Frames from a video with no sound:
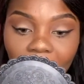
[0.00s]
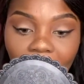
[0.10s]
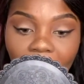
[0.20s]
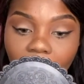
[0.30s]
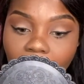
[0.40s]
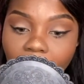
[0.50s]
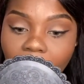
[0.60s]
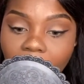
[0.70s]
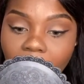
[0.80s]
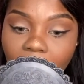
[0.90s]

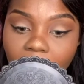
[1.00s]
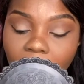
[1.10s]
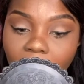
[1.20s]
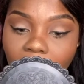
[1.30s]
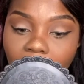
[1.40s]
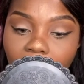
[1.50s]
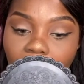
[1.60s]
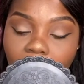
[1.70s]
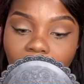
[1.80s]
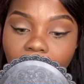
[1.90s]
So I
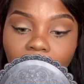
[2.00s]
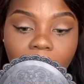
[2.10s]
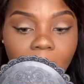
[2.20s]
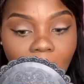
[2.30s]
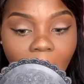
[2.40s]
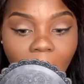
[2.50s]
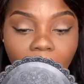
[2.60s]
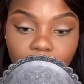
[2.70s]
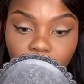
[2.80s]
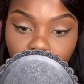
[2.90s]
think this is Toast by
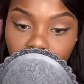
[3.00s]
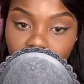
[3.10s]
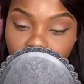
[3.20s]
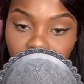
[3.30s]
NYX.